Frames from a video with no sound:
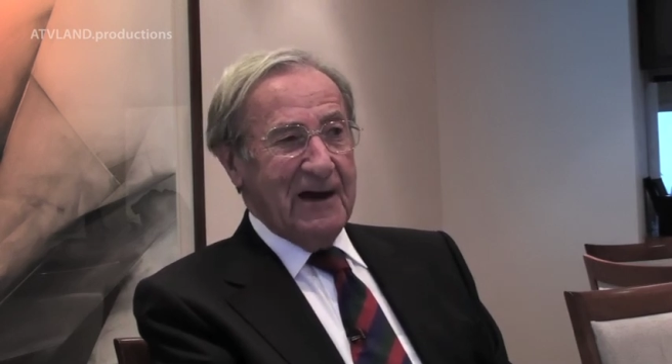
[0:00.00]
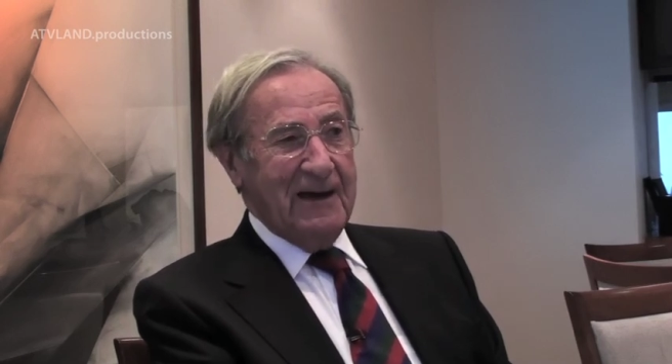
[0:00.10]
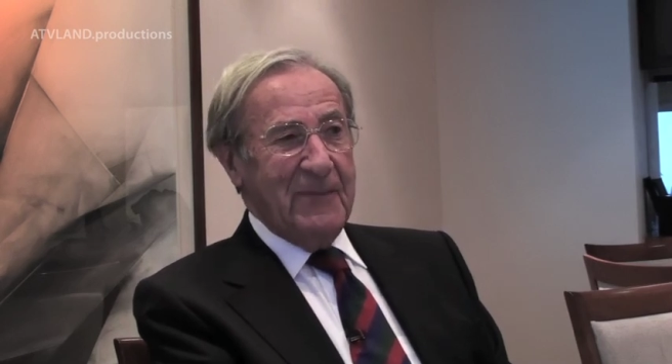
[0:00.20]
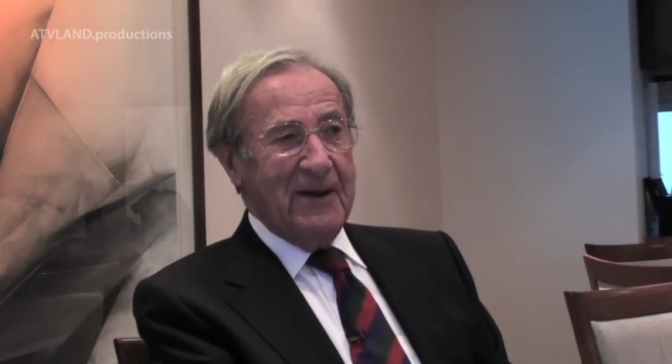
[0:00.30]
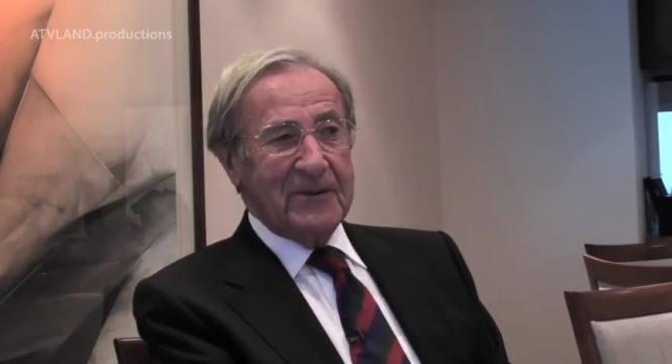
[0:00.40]

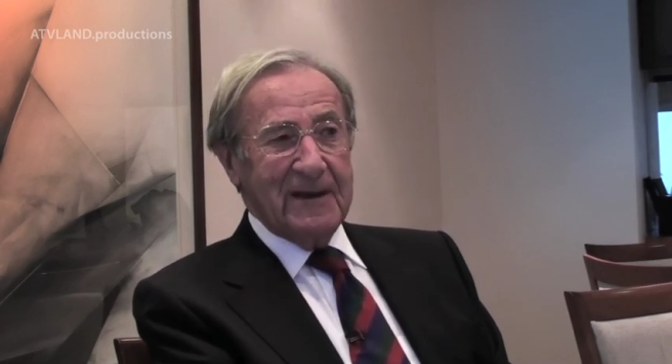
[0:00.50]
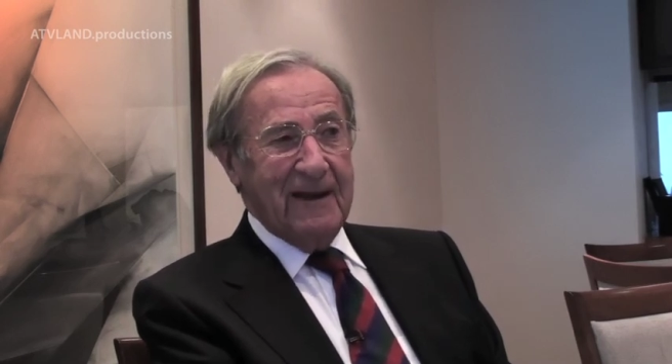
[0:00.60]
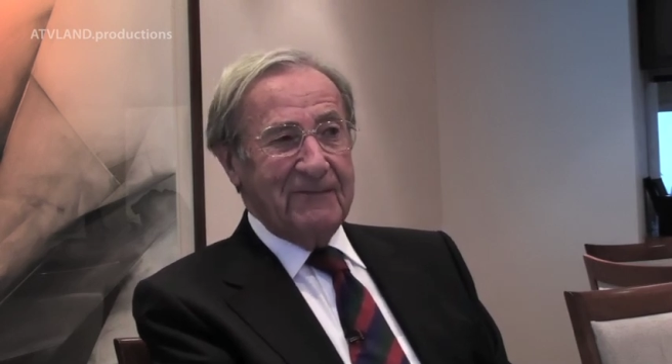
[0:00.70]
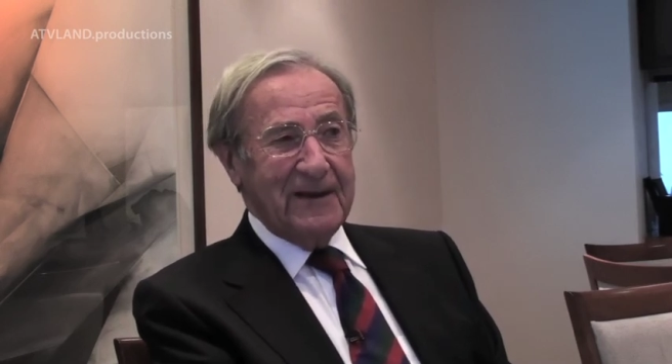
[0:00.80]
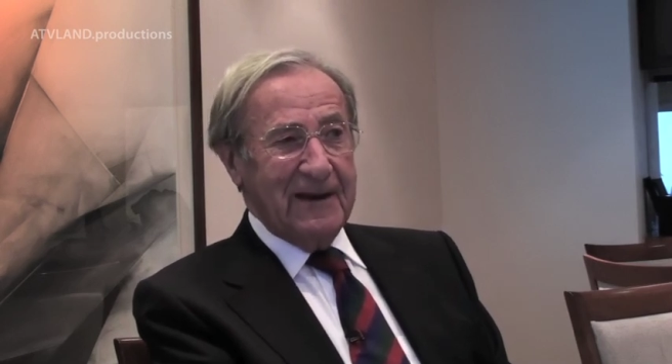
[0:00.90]
I met with a
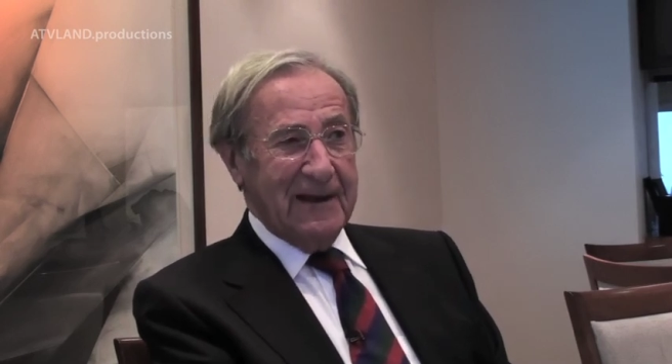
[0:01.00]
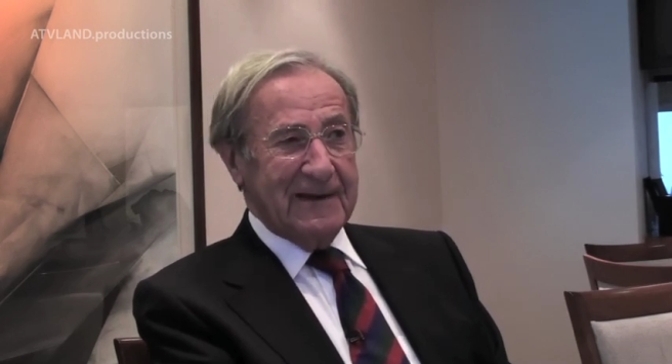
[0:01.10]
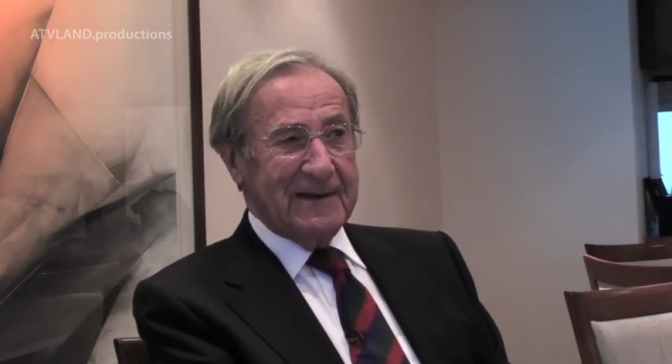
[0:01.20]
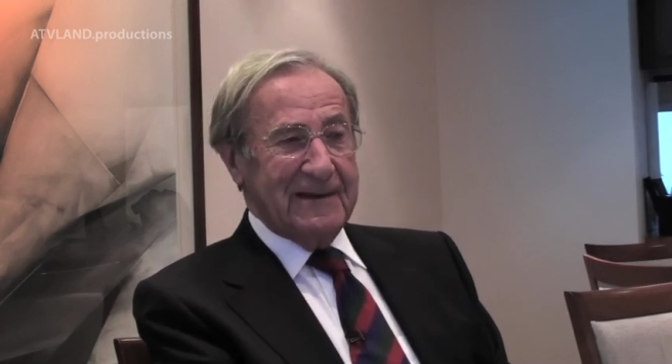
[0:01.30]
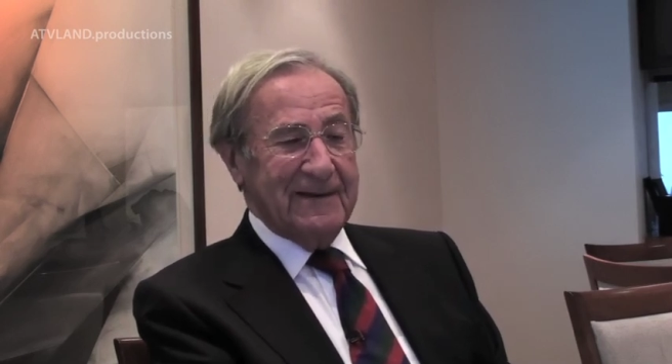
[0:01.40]
lovely
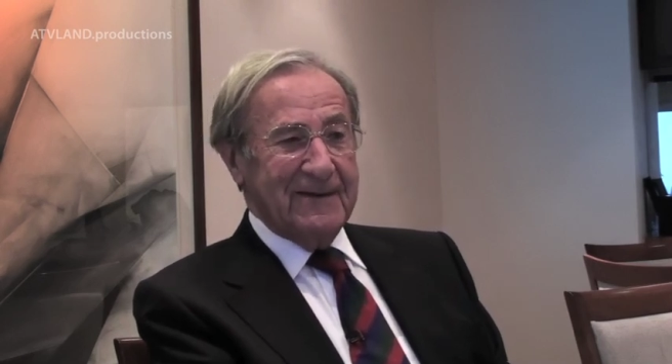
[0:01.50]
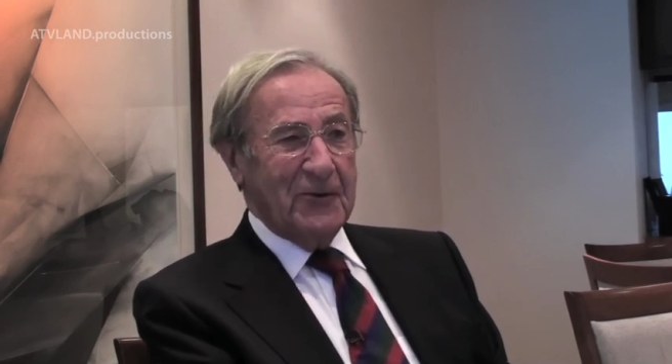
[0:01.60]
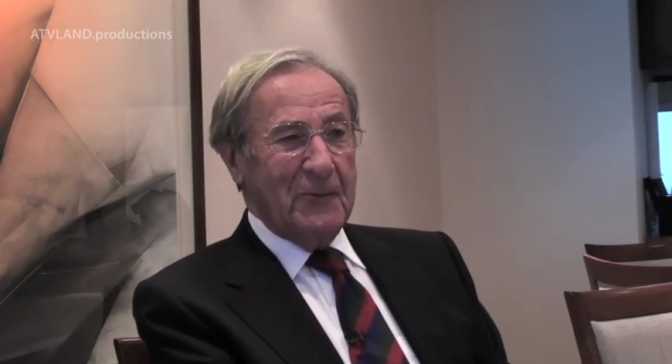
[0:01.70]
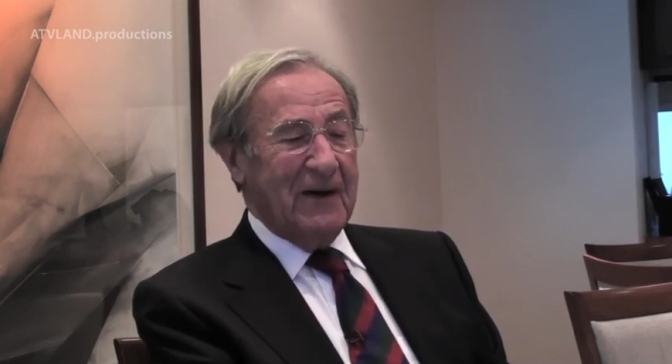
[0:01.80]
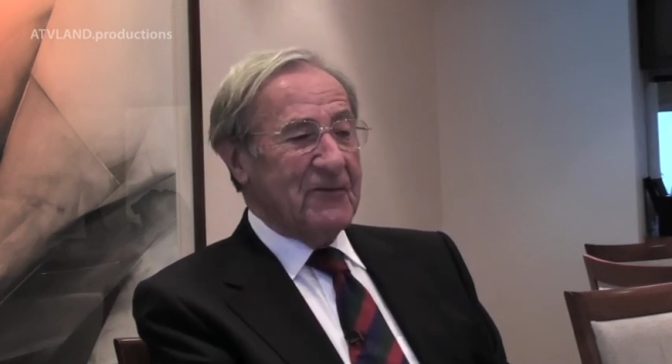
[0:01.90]
lady
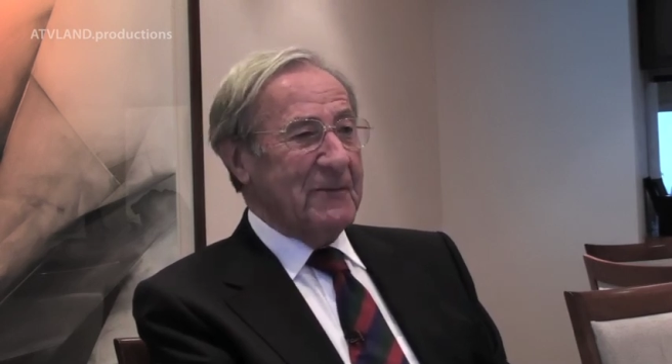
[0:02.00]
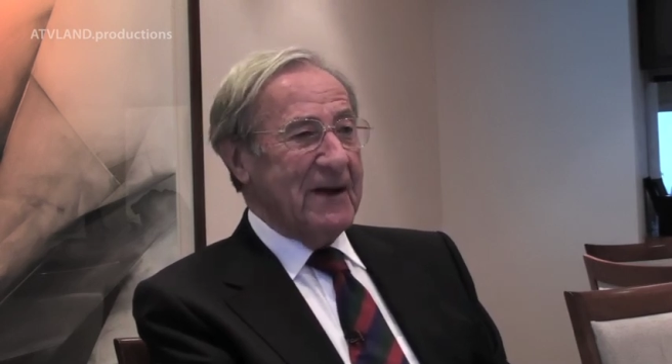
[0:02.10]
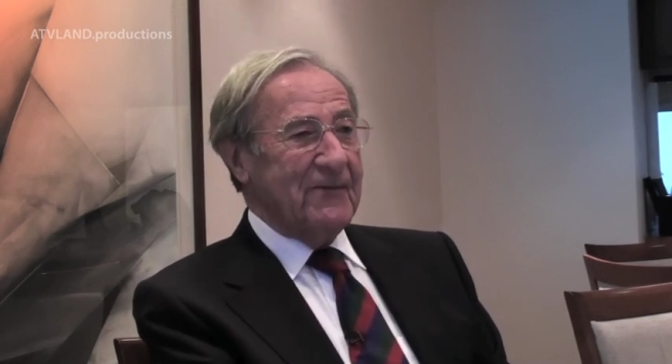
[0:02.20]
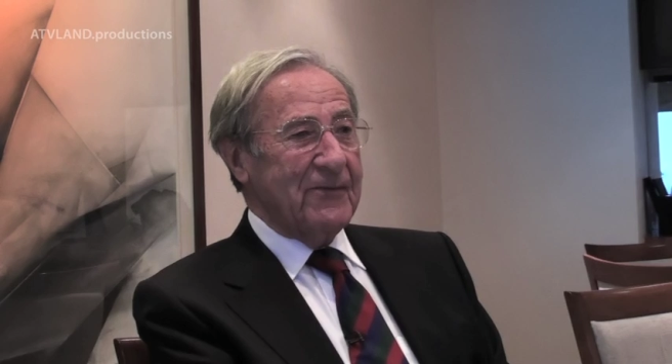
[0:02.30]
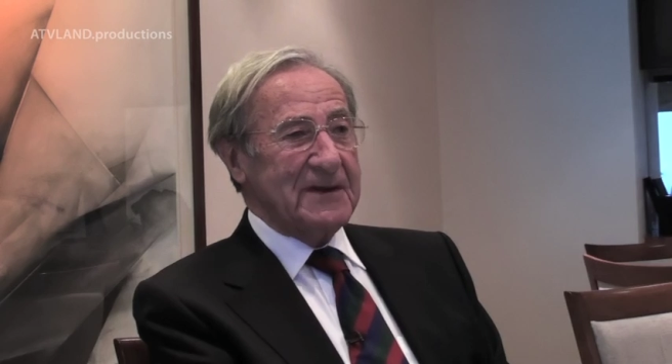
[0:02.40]
whom I've
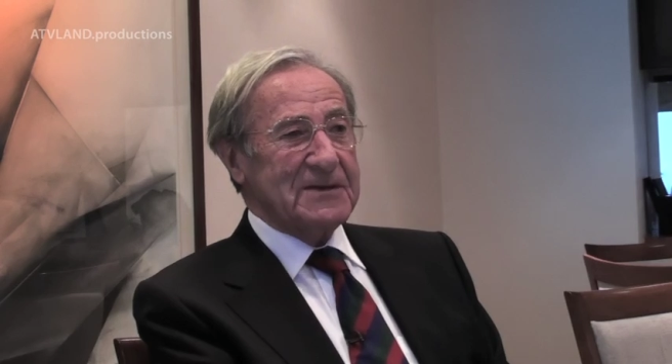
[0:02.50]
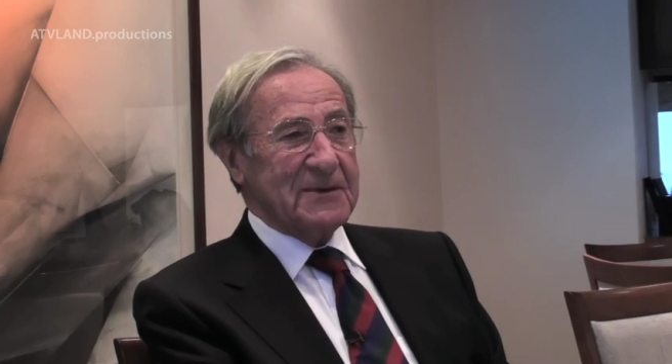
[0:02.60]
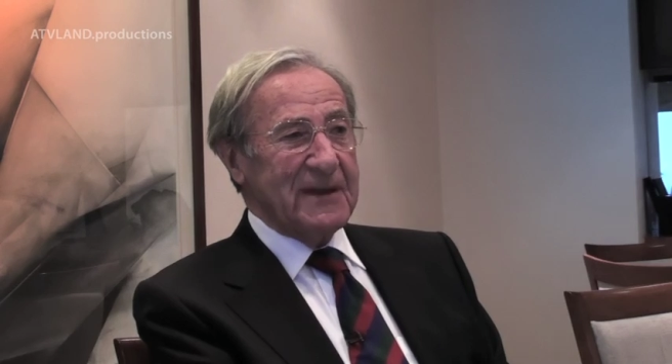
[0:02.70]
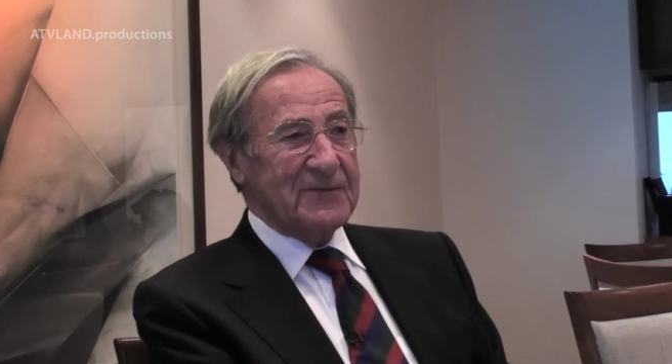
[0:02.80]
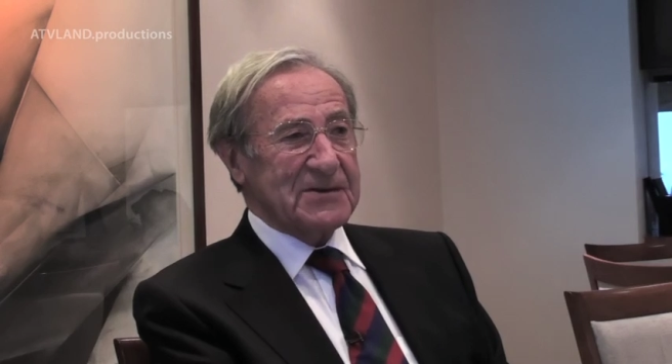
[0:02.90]
remained friends
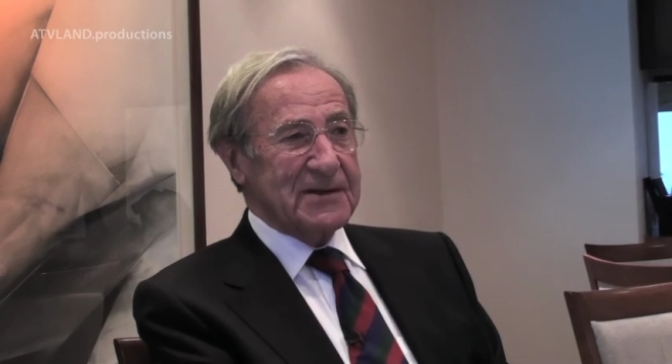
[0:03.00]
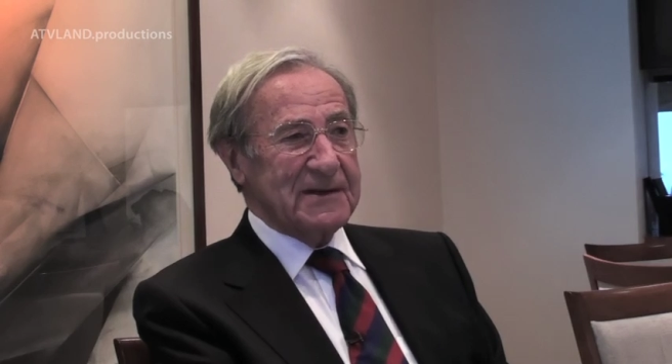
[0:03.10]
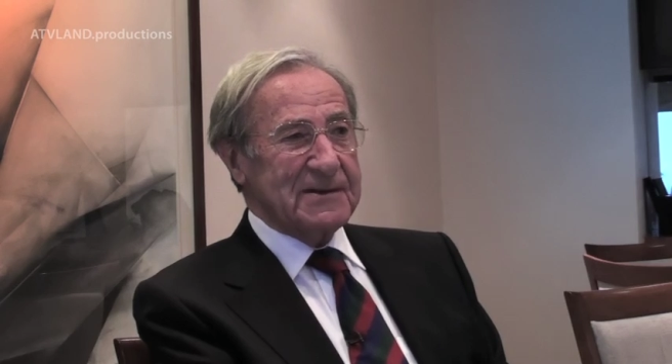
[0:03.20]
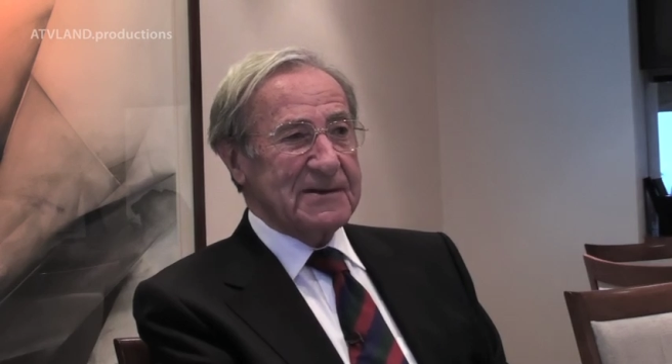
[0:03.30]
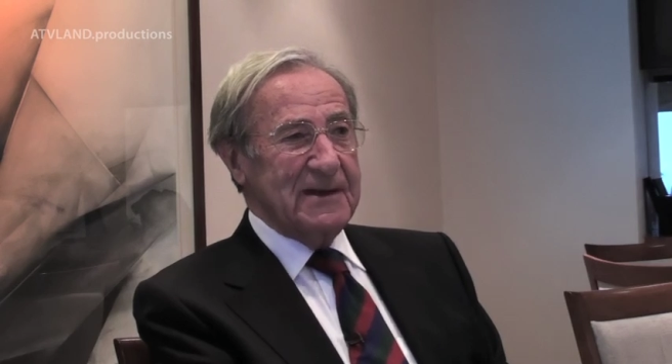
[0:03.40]
with ever
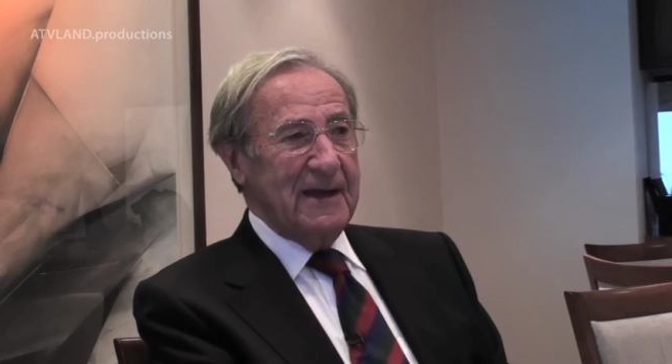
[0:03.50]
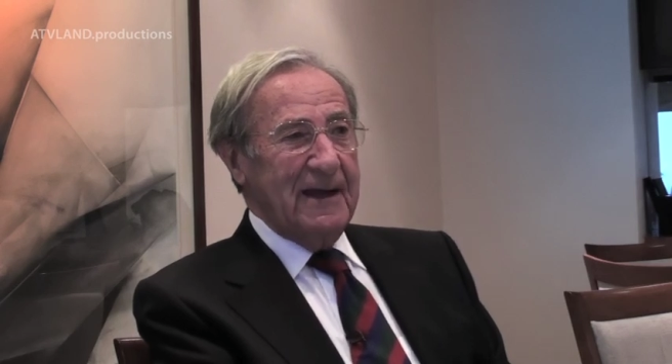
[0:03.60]
since.